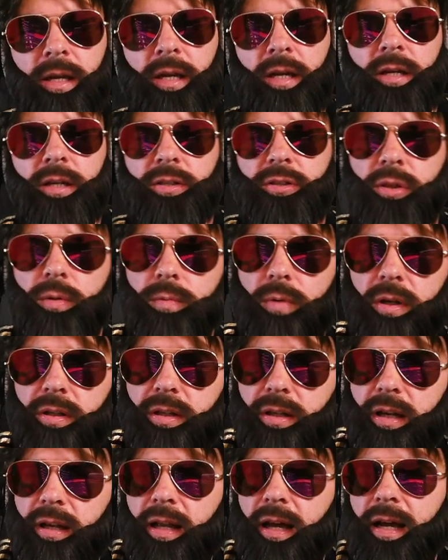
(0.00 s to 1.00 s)
So
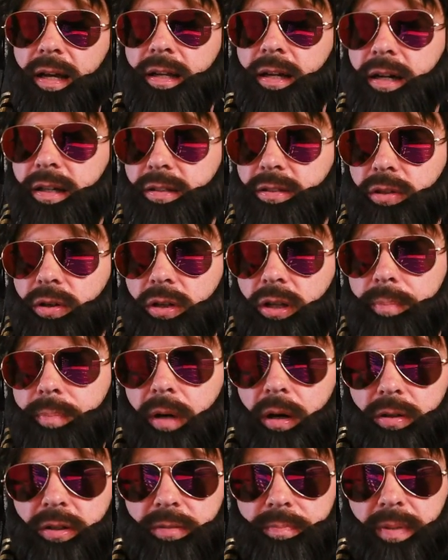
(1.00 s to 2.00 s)
what Lionheart is all
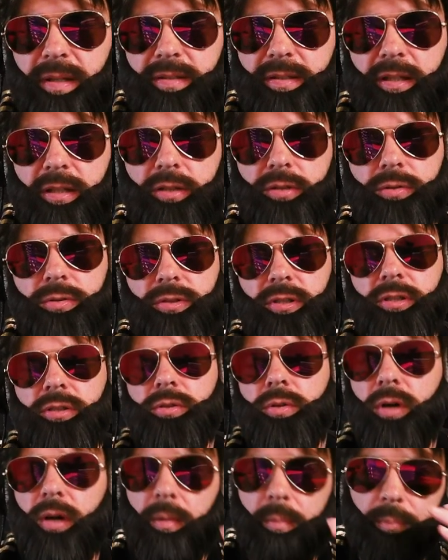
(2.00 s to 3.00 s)
about is basically using
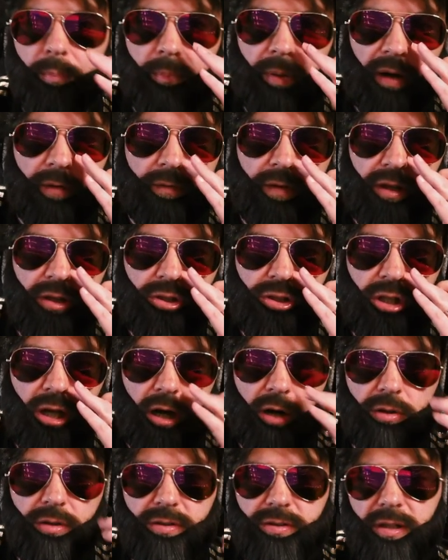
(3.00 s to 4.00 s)
your buffing
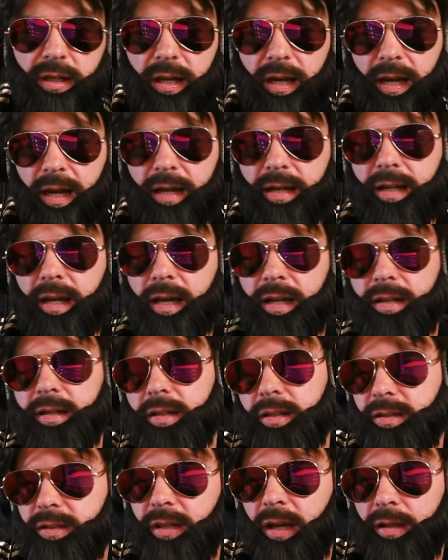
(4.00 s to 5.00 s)
shouts and add
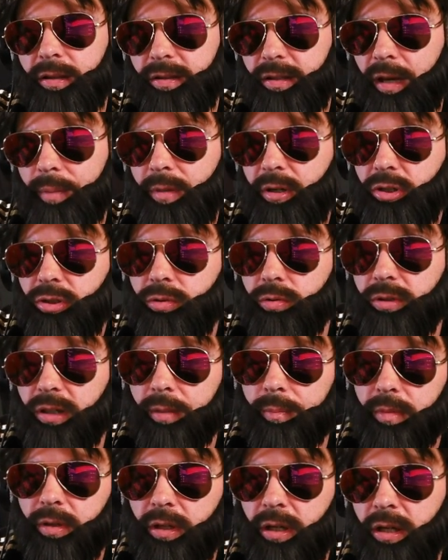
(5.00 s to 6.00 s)
damage to
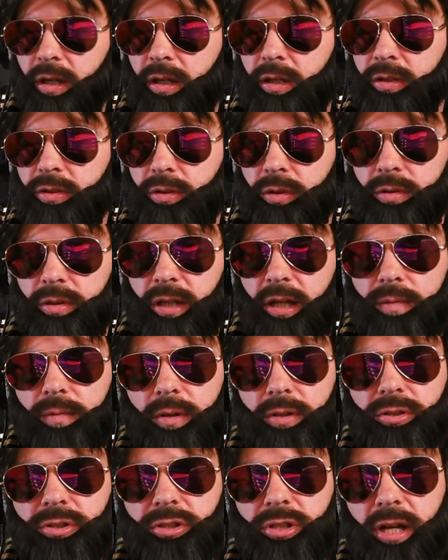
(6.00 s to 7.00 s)
them. So that
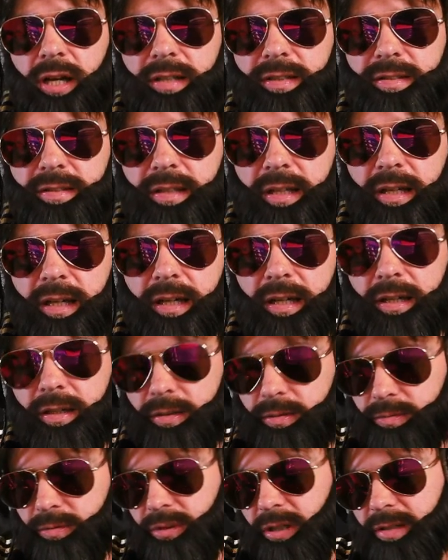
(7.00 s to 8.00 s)
was just
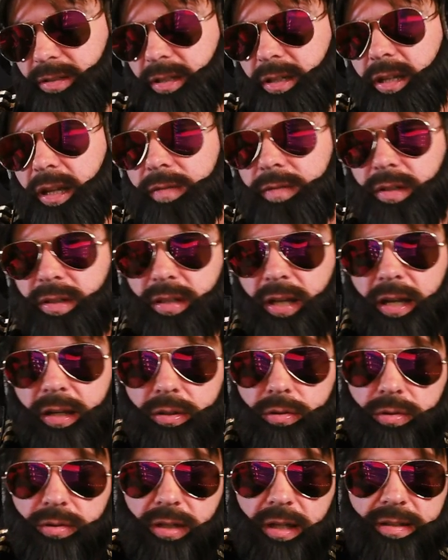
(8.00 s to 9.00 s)
at level
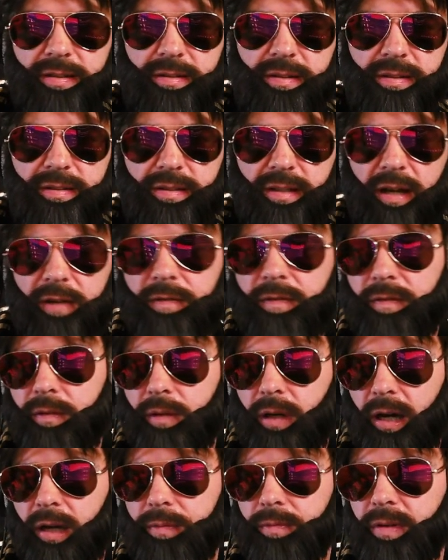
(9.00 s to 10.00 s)
10 to test the stuff.
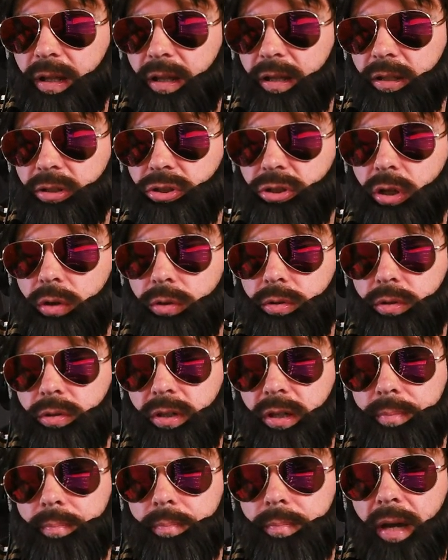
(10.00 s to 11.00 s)
I will show you
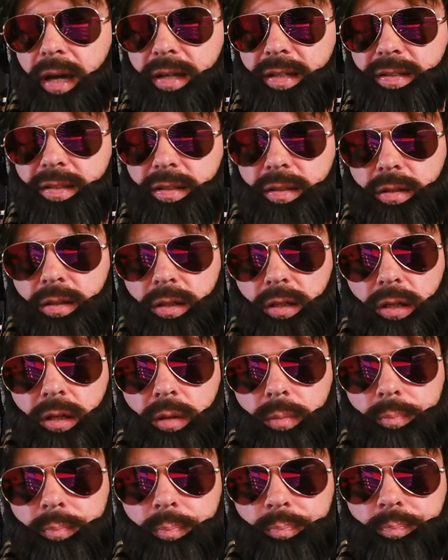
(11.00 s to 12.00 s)
the max
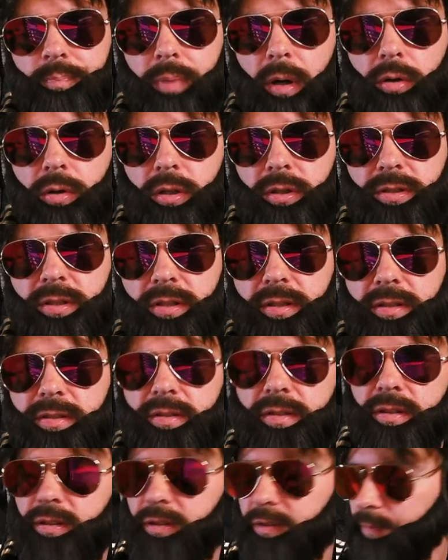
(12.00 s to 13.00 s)

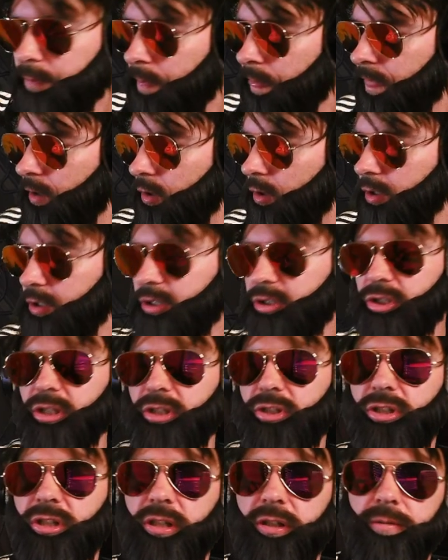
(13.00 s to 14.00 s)
bonuses on the
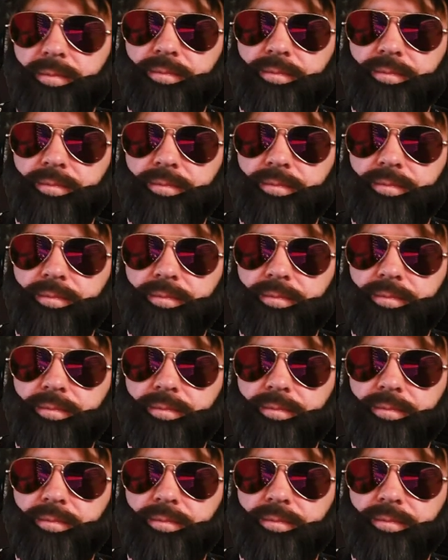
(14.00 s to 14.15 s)
cheat sheet